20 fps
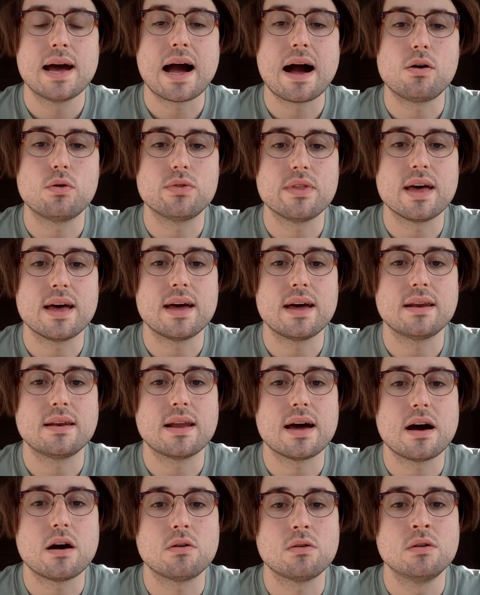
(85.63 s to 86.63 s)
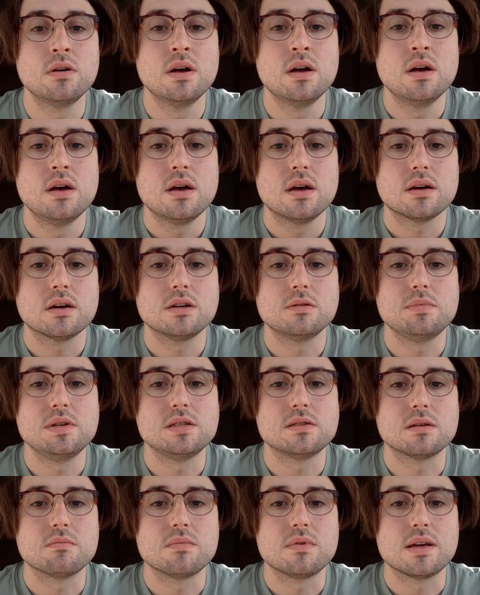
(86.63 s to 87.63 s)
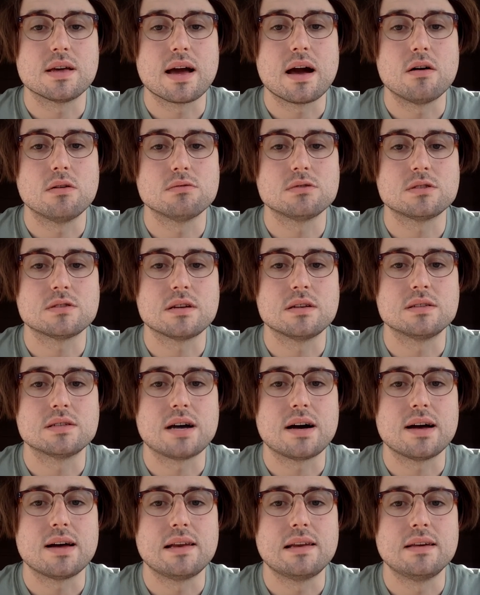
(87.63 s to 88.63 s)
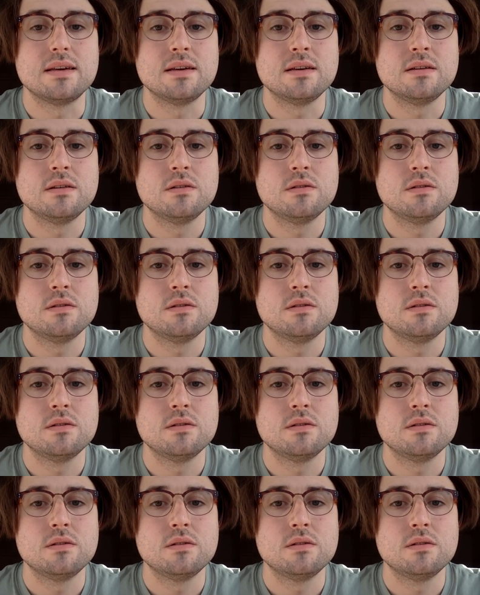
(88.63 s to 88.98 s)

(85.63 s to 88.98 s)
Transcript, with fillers: Out there now could be something else entirely.